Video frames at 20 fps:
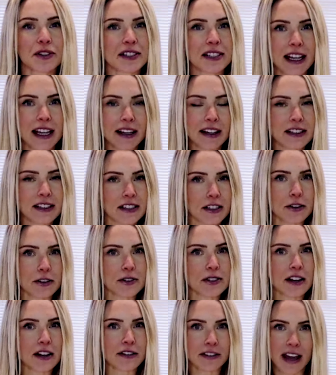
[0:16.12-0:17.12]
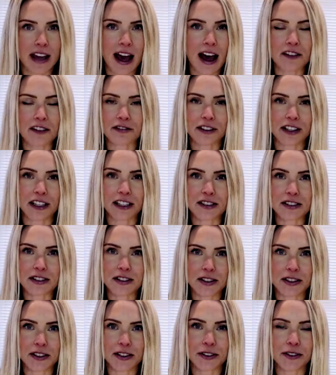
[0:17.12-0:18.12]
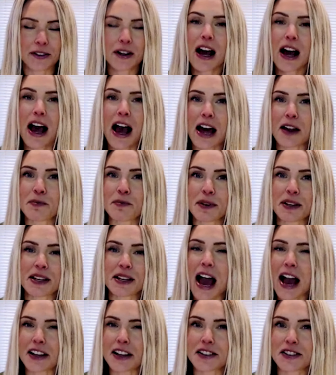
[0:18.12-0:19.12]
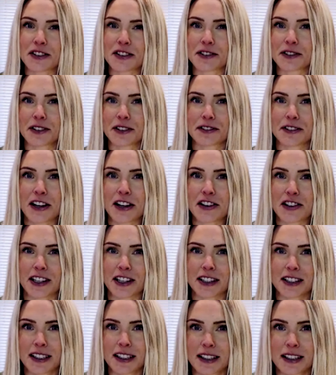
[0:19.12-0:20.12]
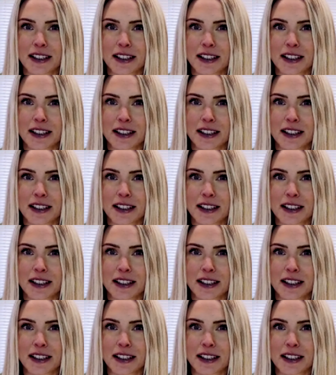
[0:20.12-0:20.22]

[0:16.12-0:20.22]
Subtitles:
daily dose of caffeine too and be extra refreshing.